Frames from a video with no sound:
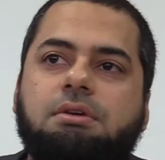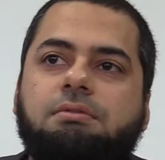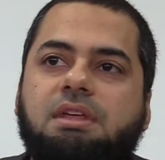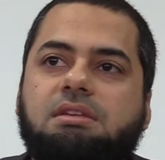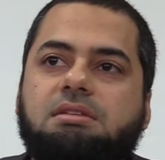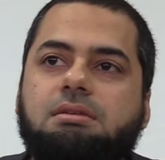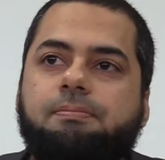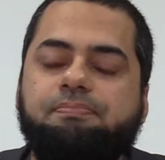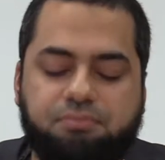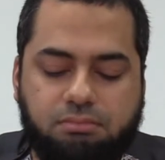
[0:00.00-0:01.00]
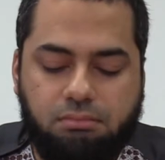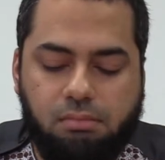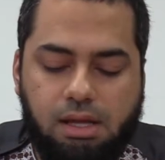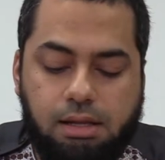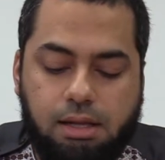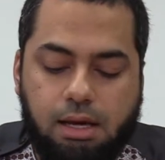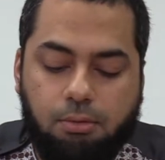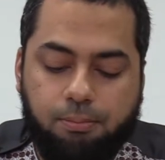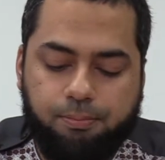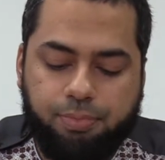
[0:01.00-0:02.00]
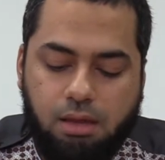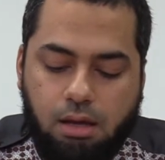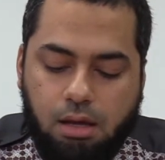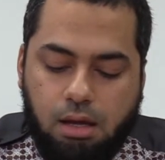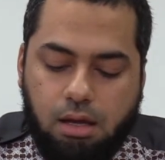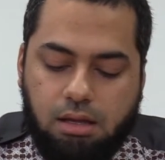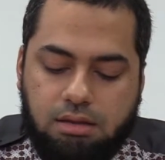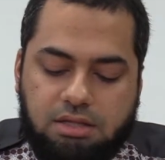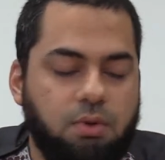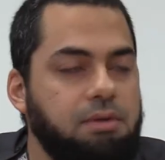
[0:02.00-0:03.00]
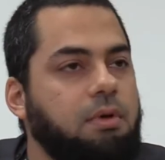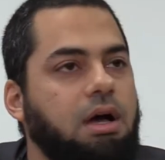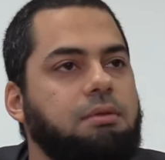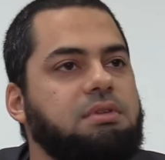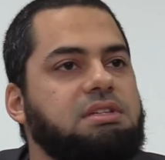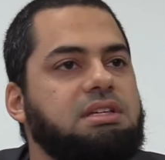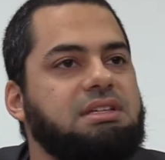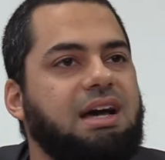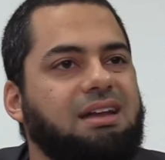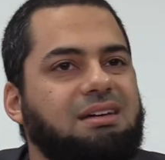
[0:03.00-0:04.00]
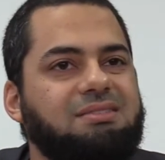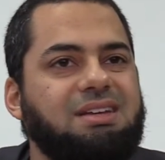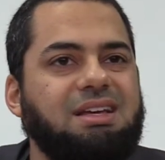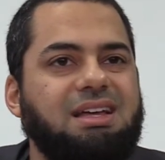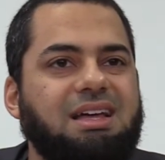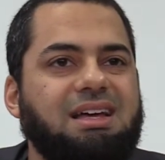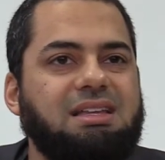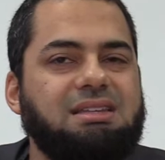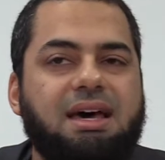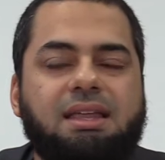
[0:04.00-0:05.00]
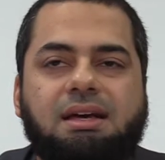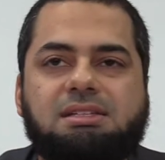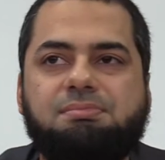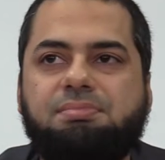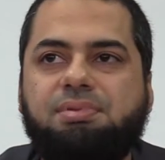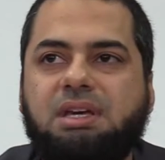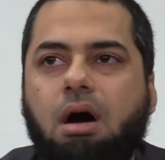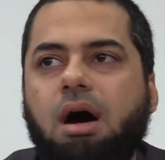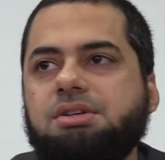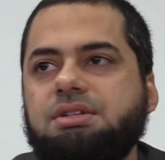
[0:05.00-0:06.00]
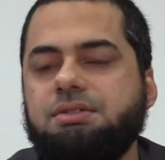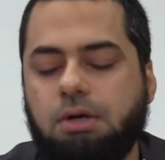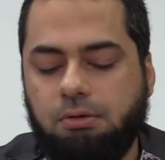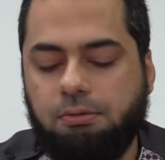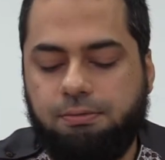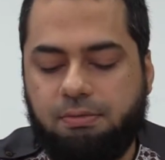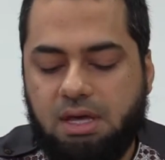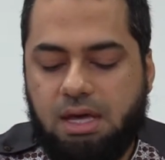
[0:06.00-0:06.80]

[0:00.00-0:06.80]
of this. Now, this is what Ibn Qayyim is kind of telling us, be cautious of.